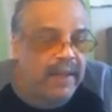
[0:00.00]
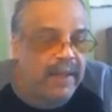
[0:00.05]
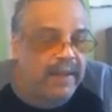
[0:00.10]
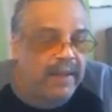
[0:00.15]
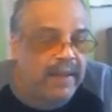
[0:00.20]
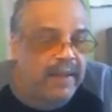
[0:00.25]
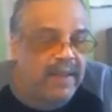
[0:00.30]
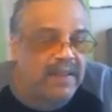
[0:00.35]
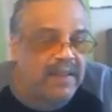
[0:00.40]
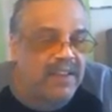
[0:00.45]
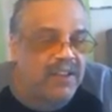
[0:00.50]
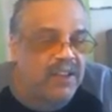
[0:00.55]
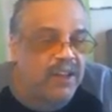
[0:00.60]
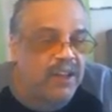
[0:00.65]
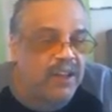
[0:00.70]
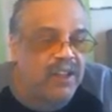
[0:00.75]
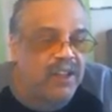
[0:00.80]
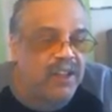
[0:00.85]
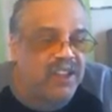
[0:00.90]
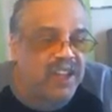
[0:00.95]
This is
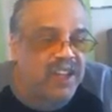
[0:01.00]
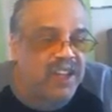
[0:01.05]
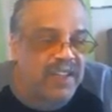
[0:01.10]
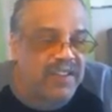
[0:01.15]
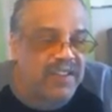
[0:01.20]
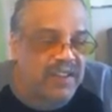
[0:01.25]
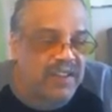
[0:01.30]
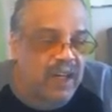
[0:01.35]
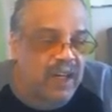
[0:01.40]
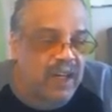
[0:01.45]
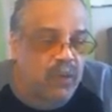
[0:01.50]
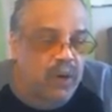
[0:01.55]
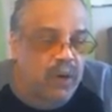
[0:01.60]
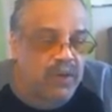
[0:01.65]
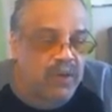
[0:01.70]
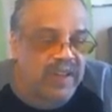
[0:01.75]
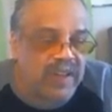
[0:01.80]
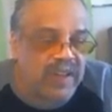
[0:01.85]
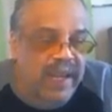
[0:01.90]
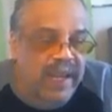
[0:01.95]
your adjusted
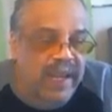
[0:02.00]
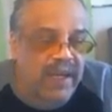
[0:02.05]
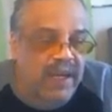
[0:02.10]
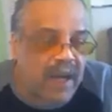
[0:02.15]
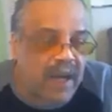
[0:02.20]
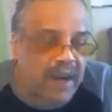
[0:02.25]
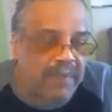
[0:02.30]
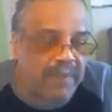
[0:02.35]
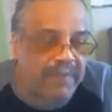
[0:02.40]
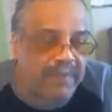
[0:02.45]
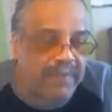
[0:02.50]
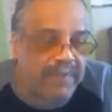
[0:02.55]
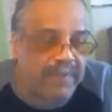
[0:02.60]
gross income.